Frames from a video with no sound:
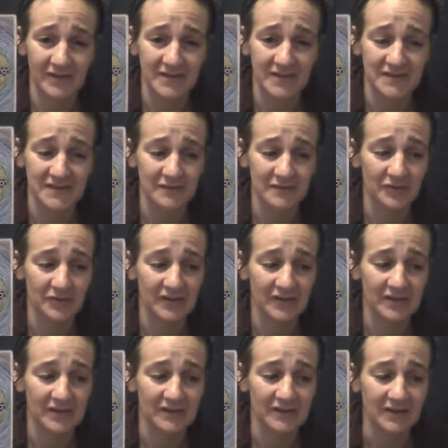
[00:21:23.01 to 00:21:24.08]
It's
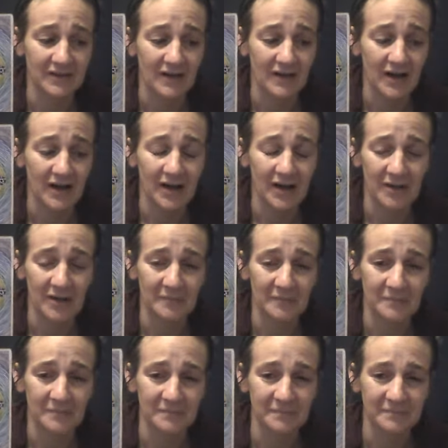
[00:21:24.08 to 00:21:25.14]
really,
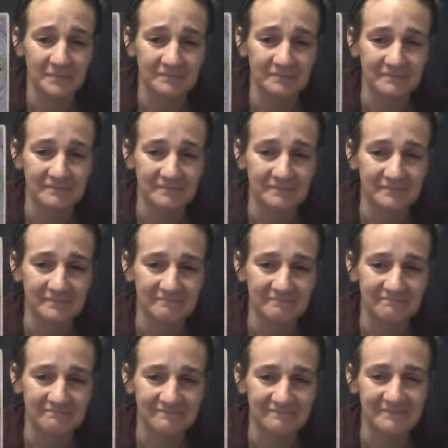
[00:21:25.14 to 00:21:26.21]
um,
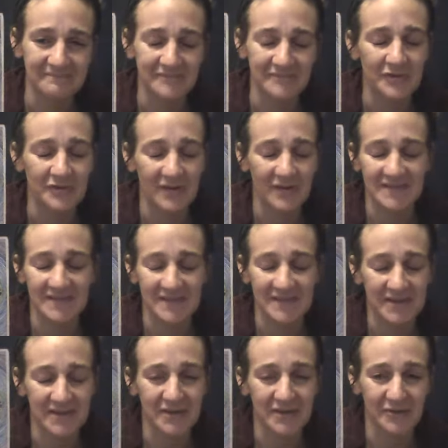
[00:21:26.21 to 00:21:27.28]
you guys,
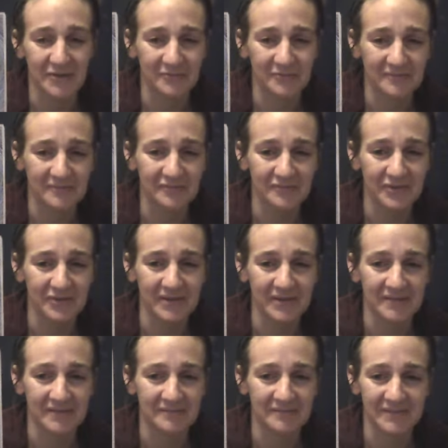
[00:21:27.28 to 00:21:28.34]
thank you.
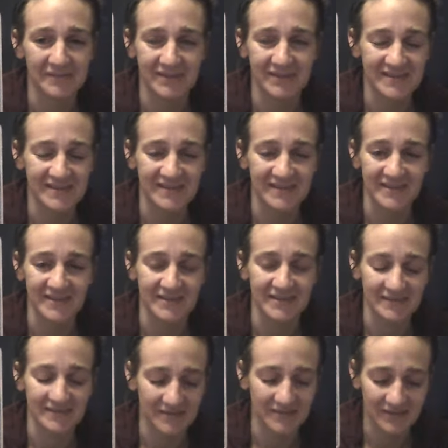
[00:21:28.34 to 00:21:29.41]
Really,
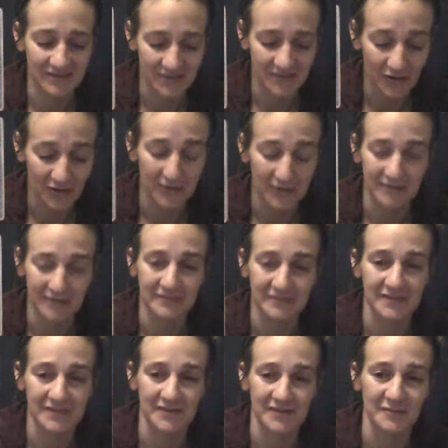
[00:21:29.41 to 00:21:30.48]
it's an honor
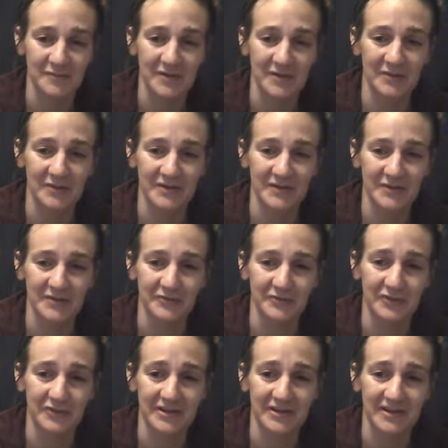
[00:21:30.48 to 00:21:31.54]
to be able to
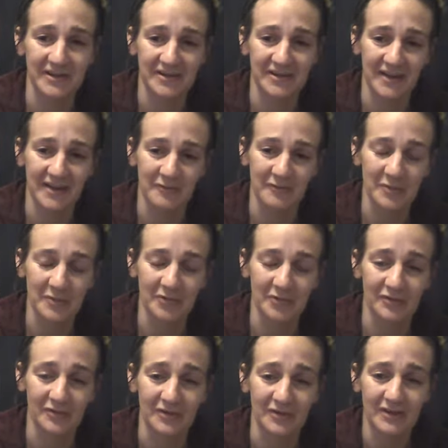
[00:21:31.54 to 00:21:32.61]
read and have
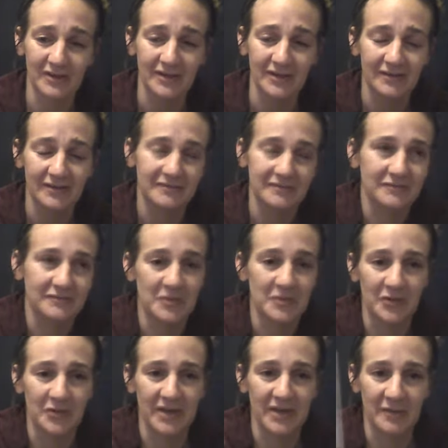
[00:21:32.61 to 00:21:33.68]
people
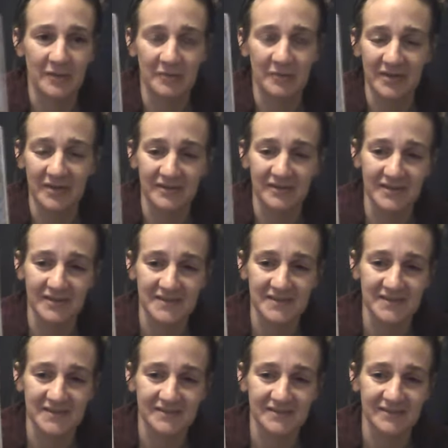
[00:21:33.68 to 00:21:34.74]
communicate with me.
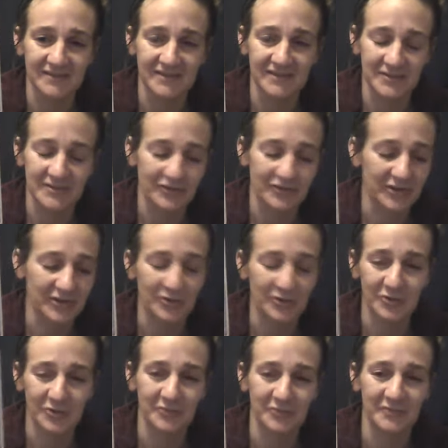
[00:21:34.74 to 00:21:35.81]
It's really
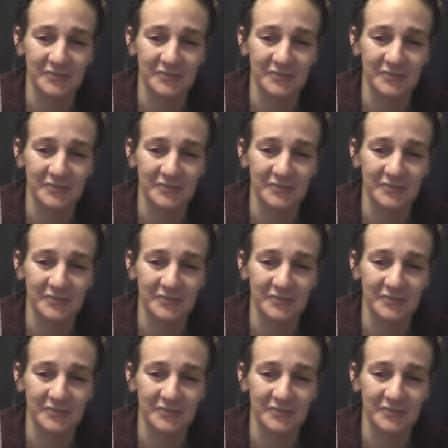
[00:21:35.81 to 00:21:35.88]
cool.